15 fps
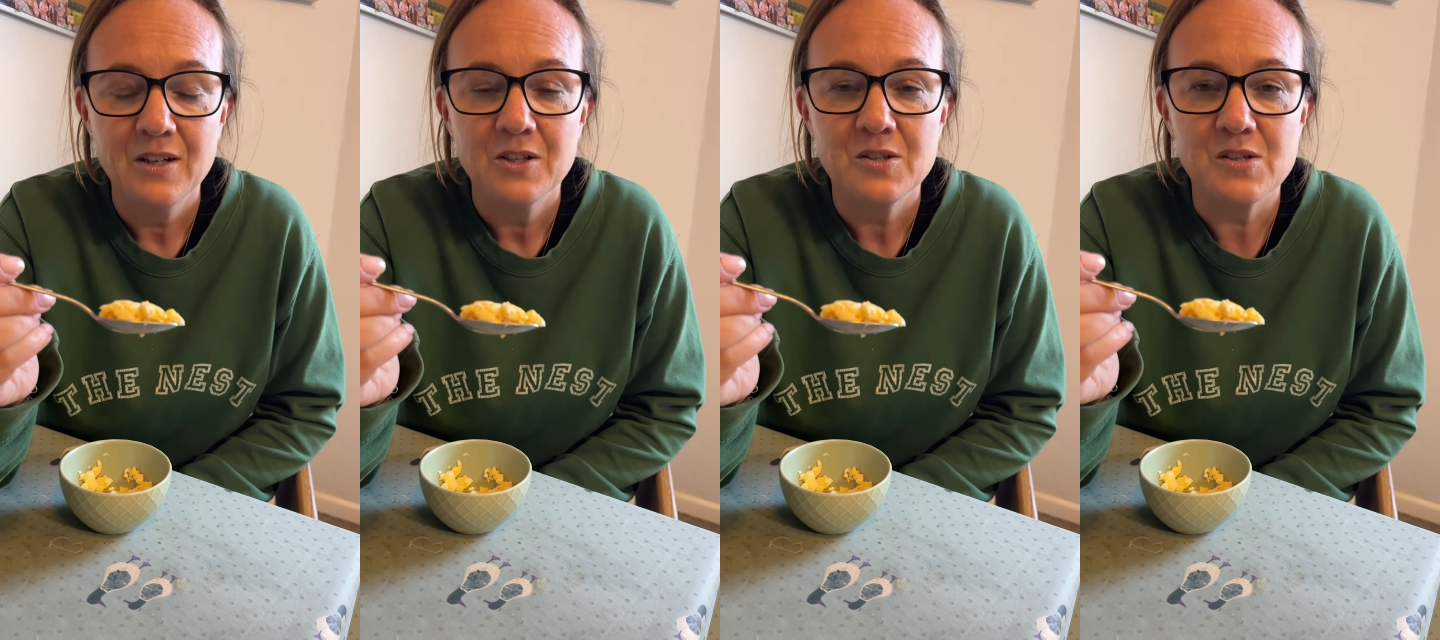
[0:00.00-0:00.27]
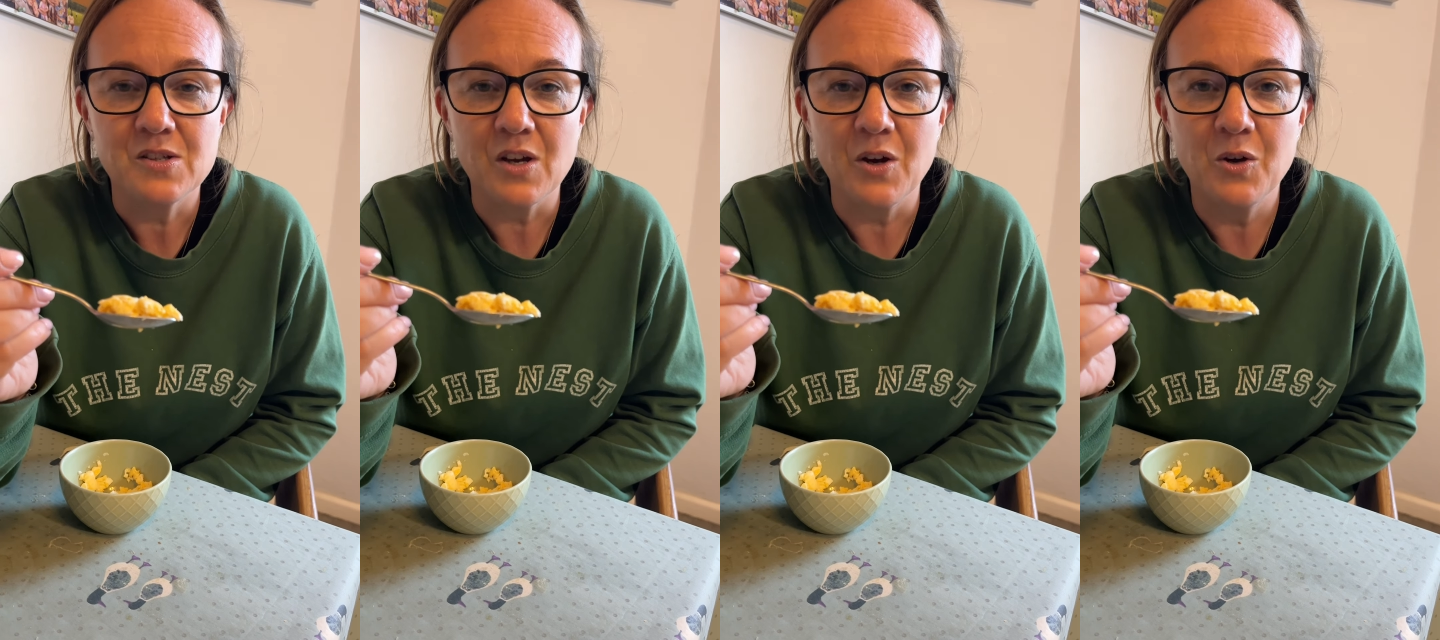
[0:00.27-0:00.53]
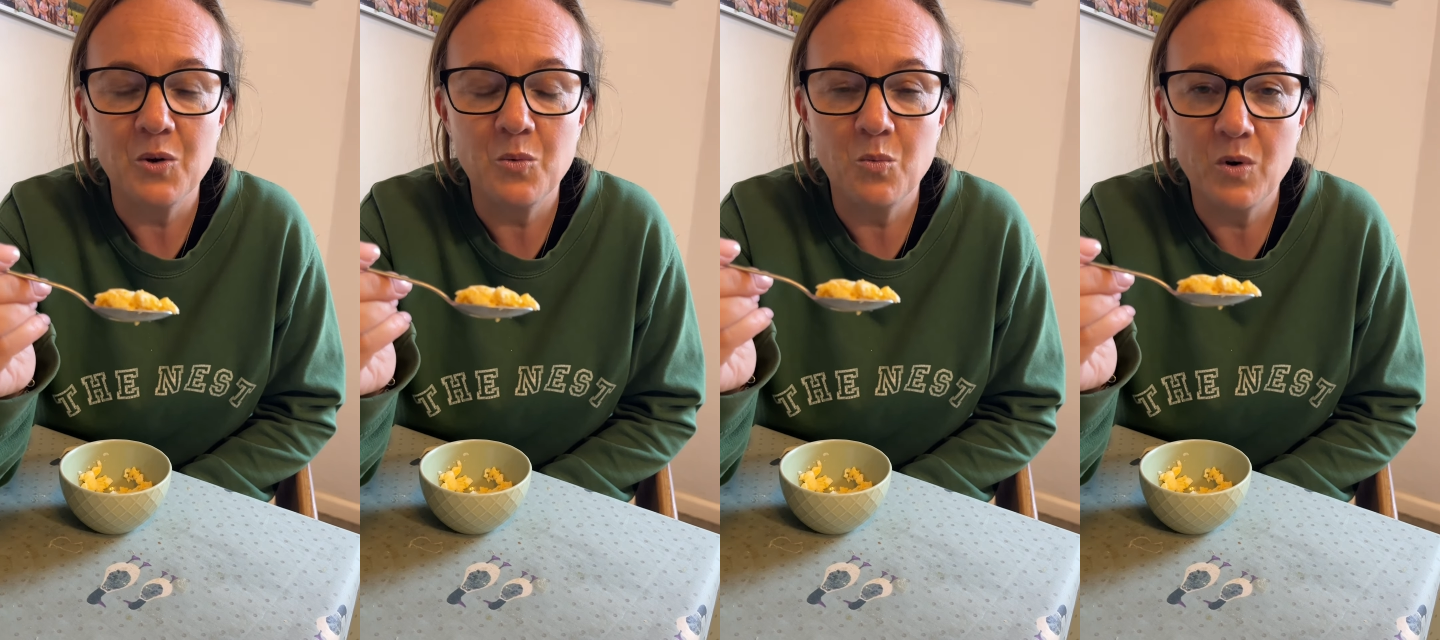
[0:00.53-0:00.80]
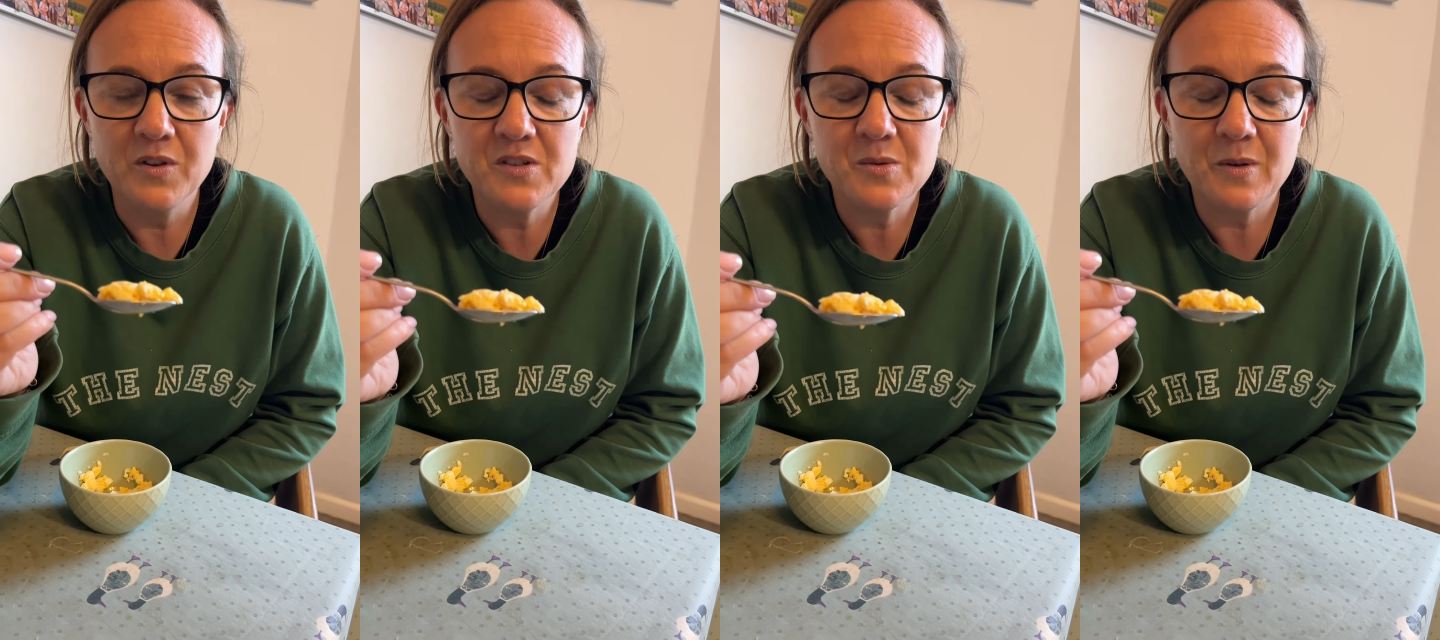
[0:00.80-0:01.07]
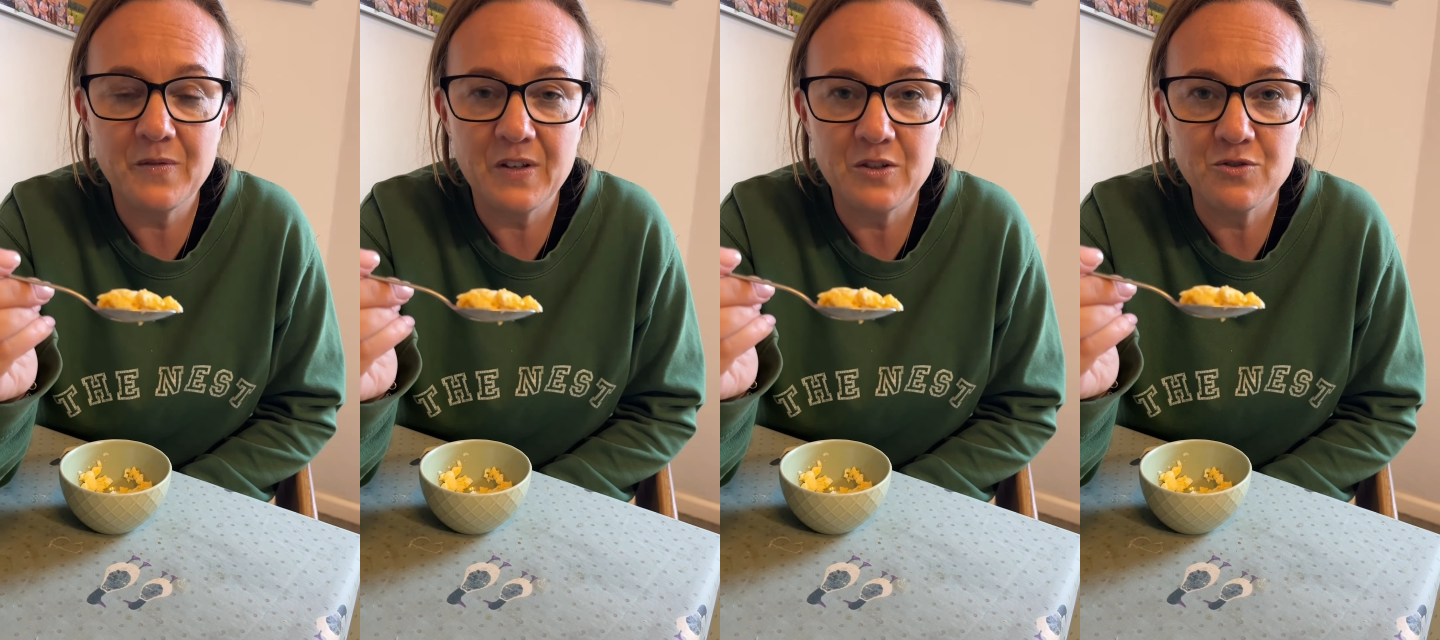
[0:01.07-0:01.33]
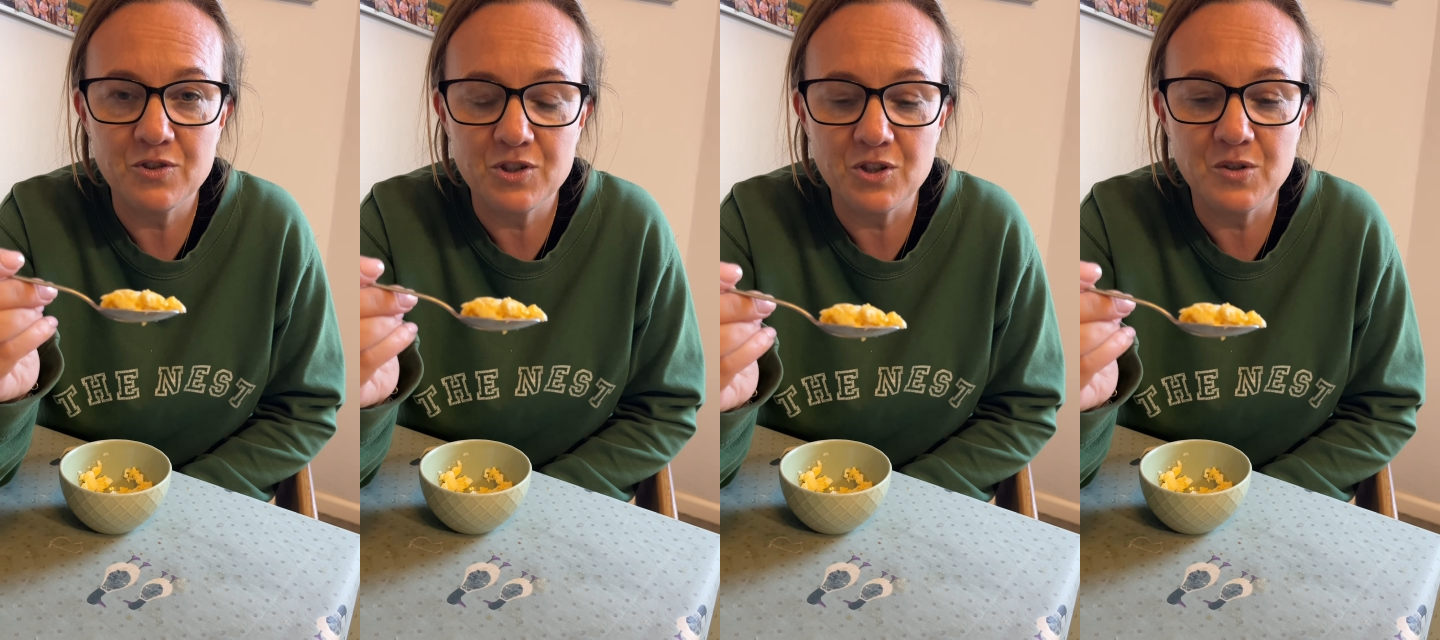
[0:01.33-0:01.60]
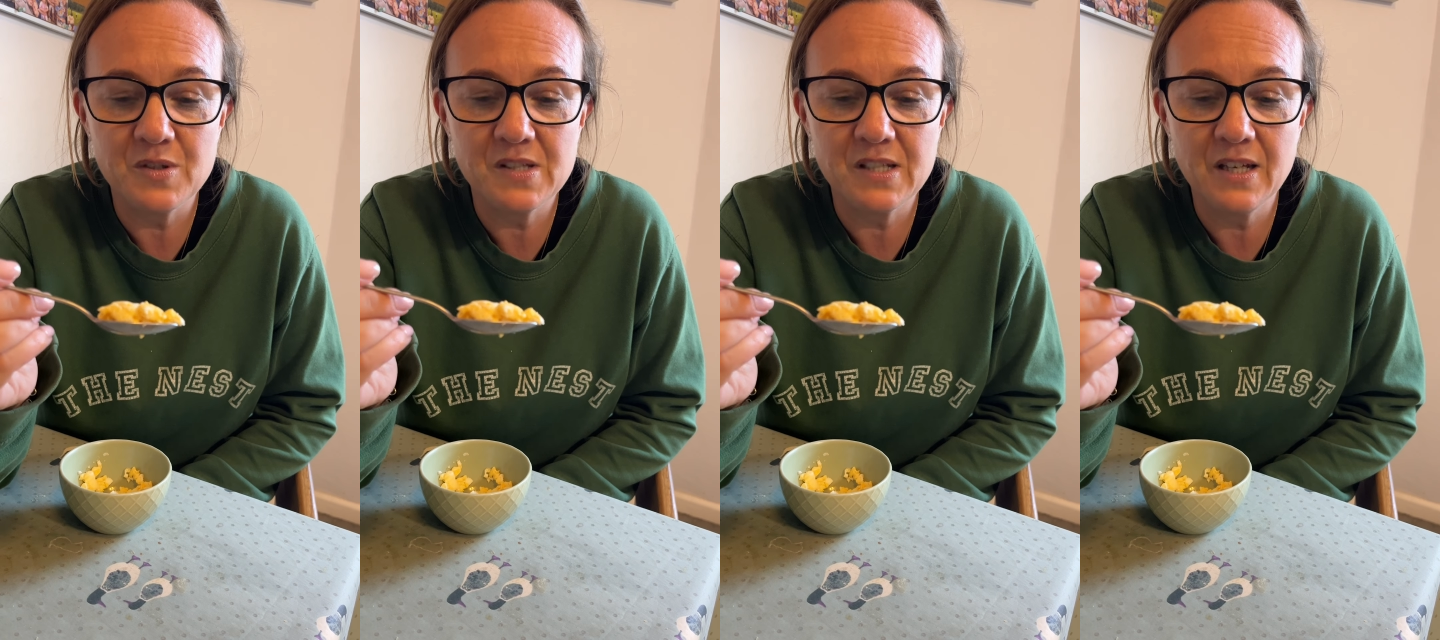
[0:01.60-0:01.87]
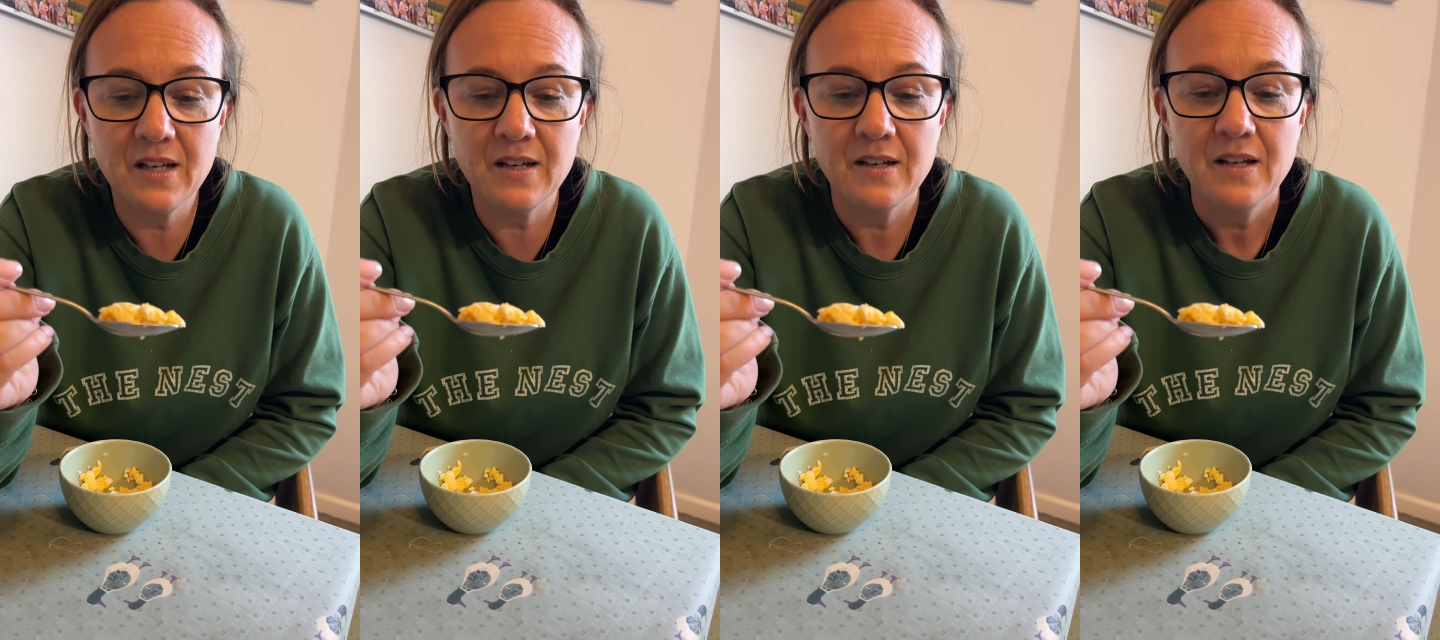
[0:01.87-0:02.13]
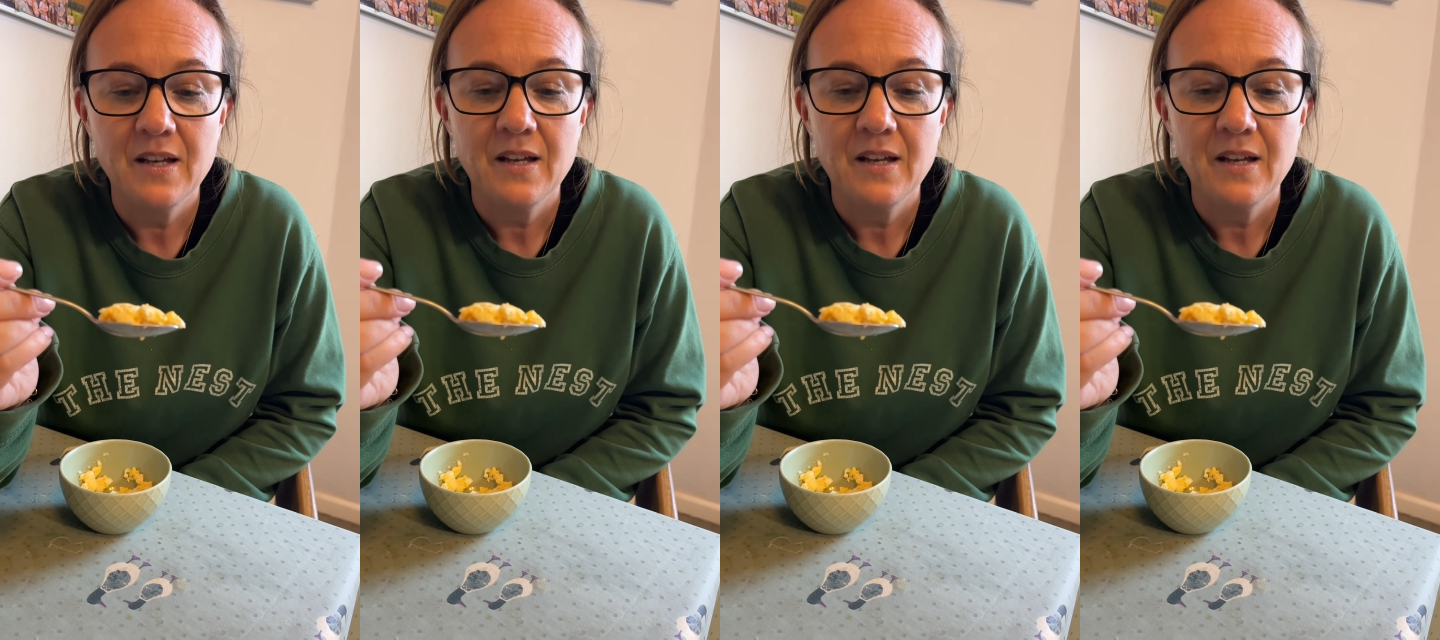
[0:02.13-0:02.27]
So once we've introduced it,